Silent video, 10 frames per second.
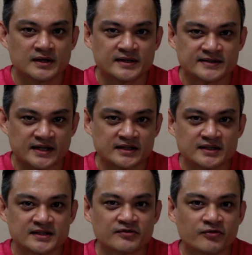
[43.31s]

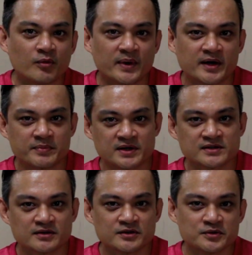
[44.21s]
status for my
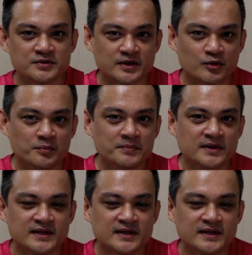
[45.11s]
personal use at home.